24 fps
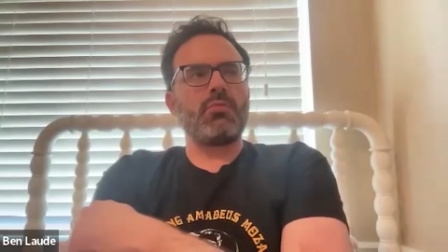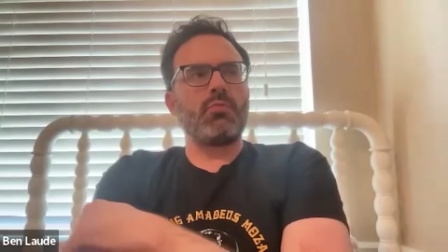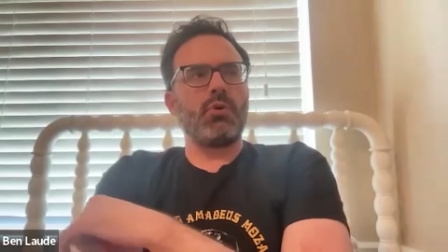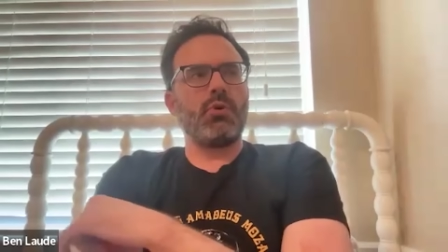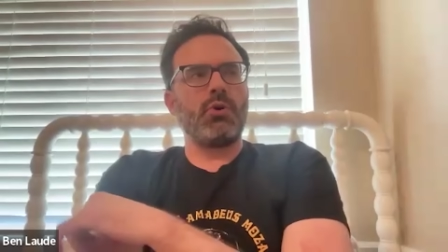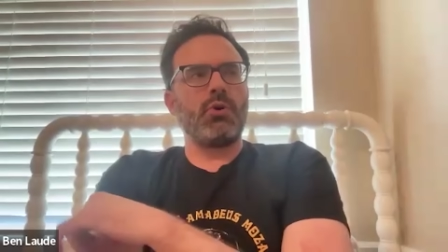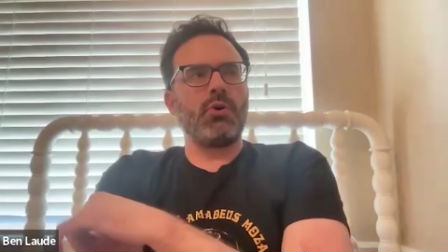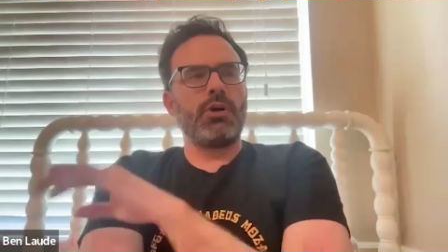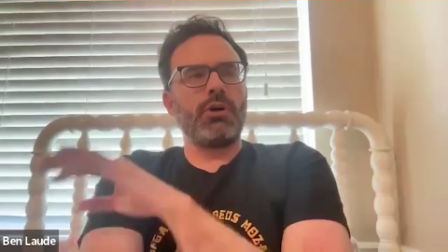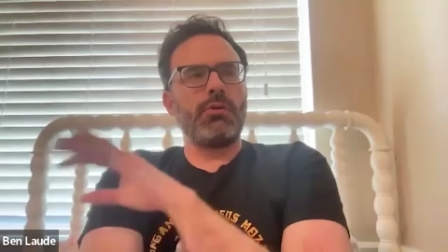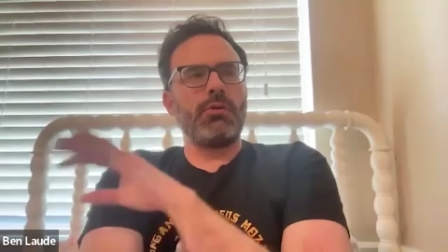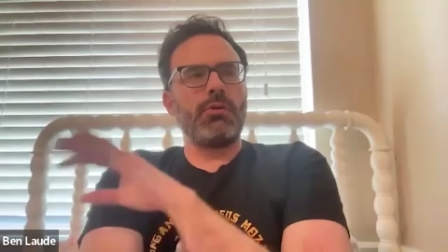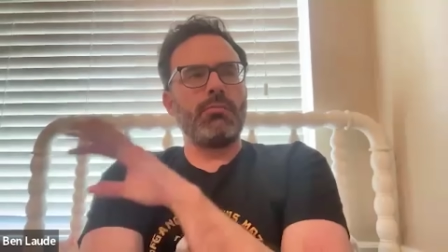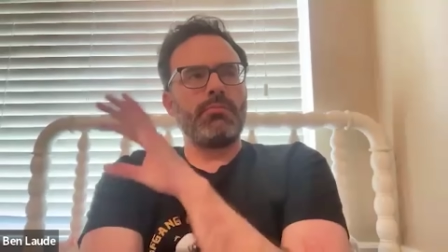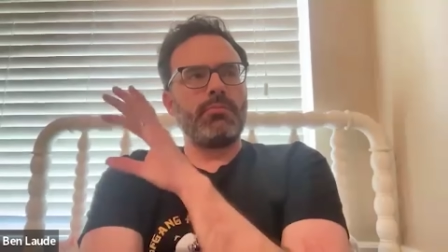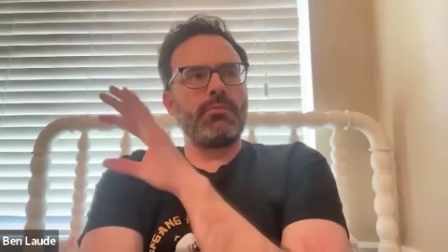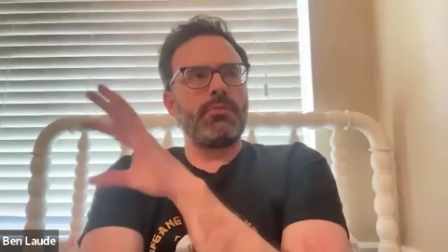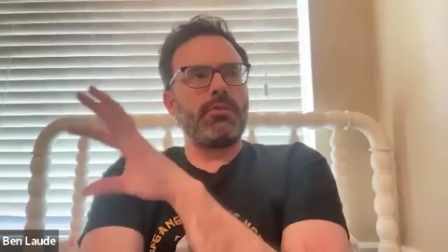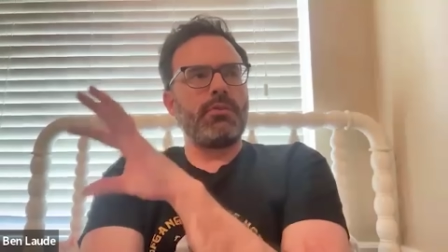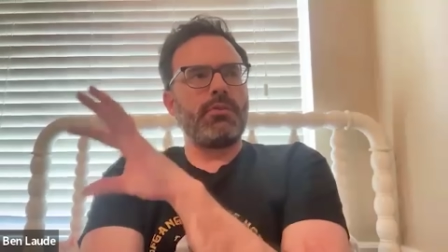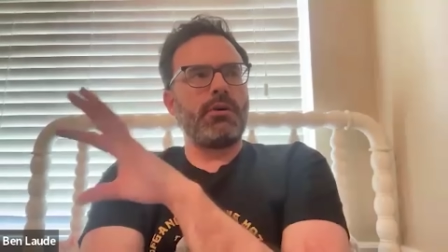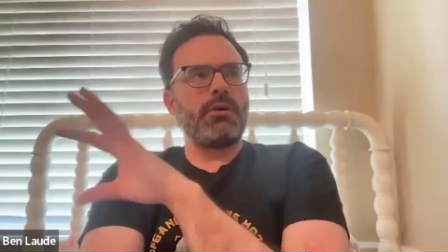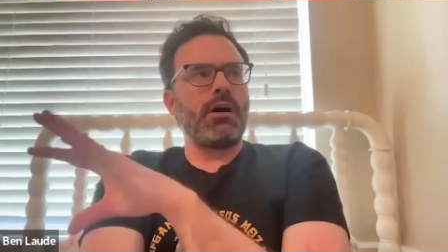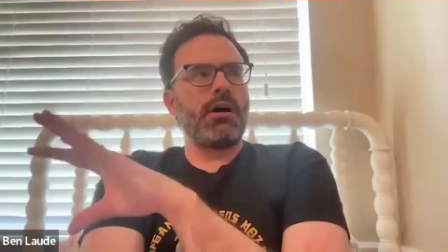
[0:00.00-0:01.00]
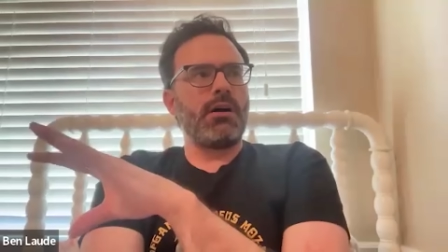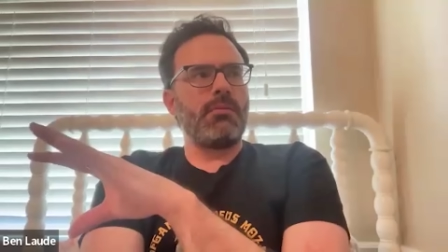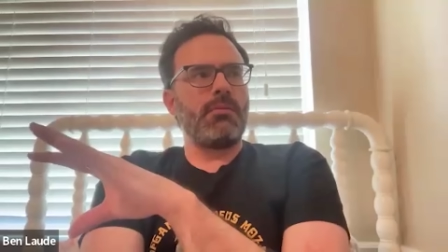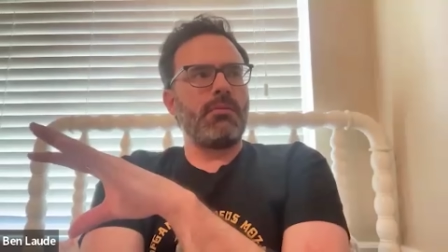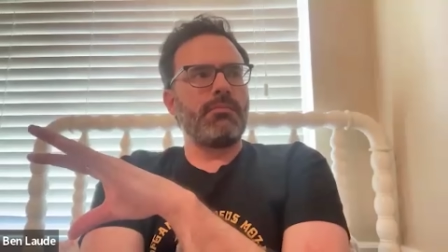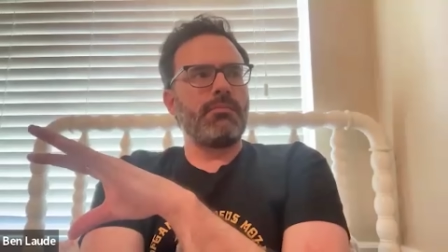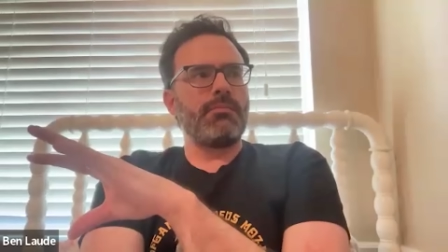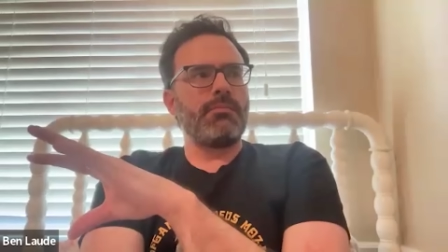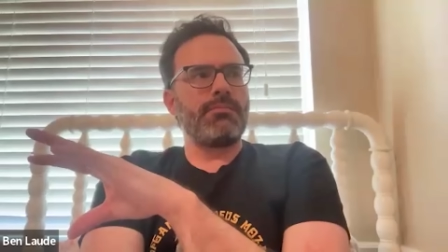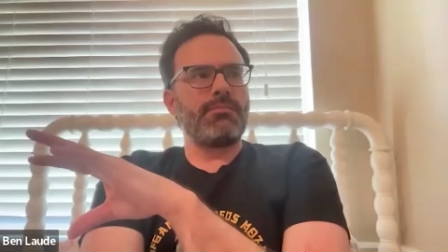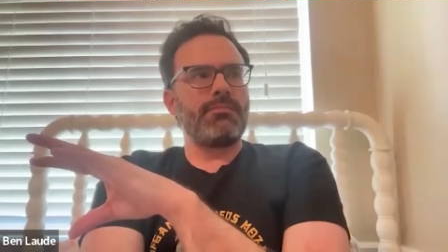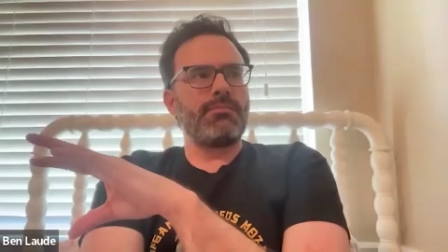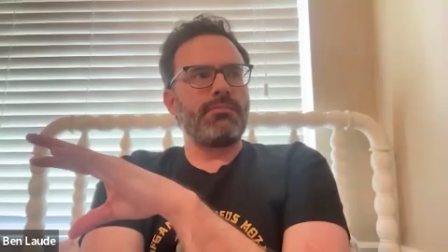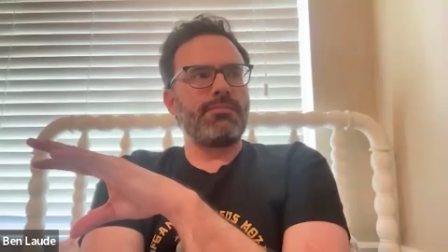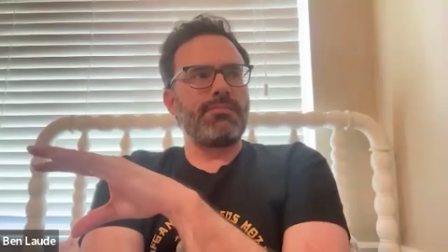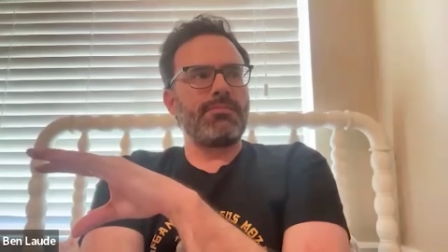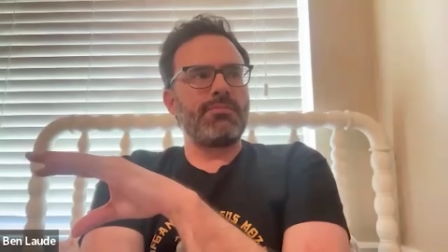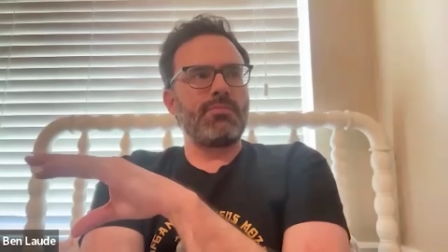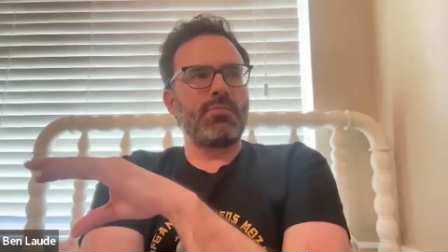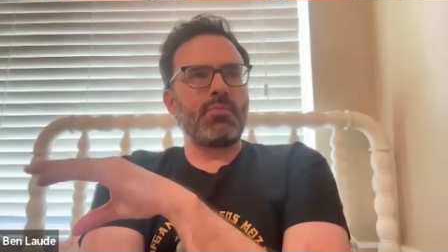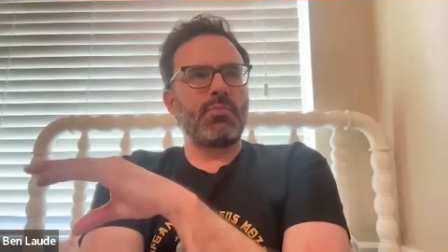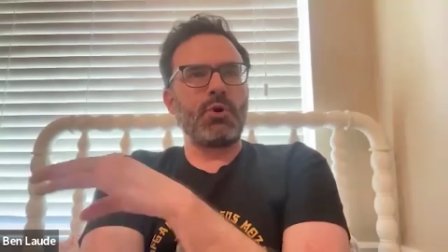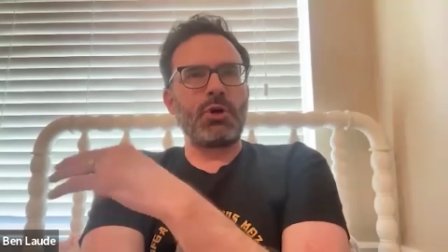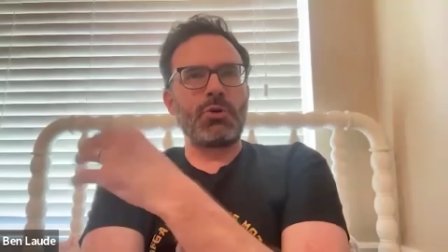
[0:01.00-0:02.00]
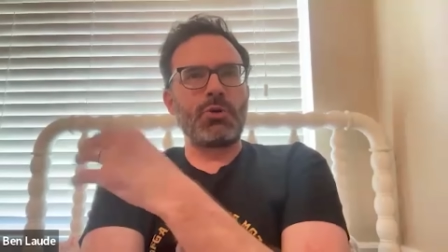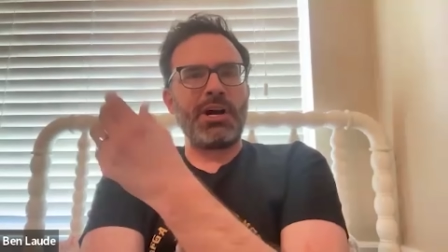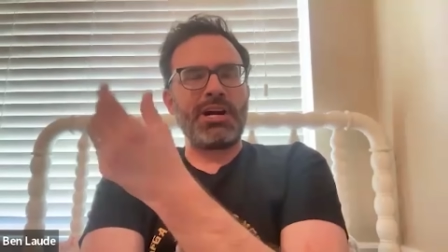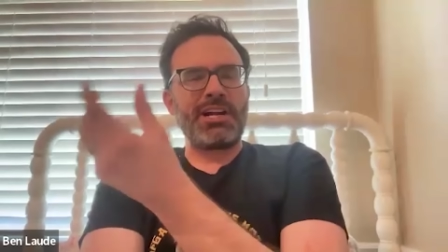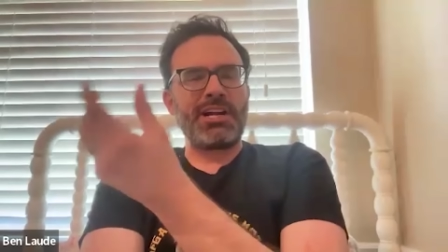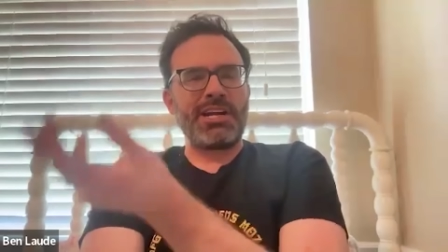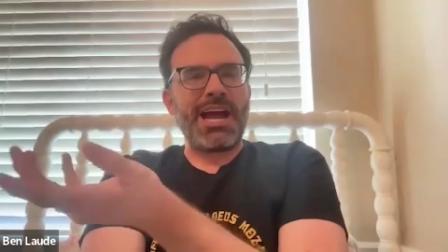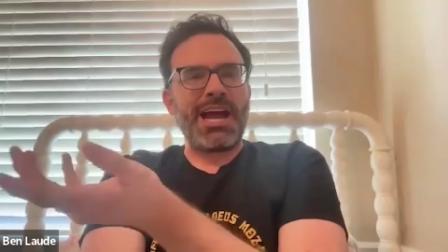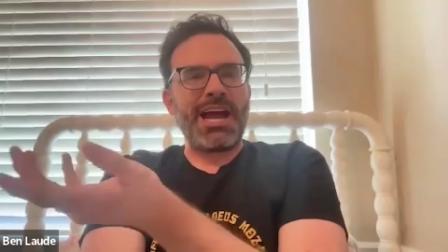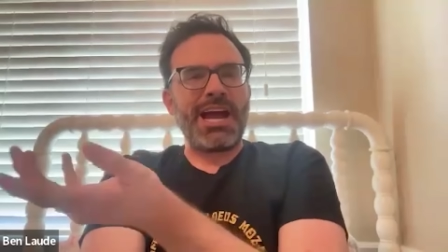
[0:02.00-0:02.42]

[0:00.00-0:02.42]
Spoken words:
were weren't quite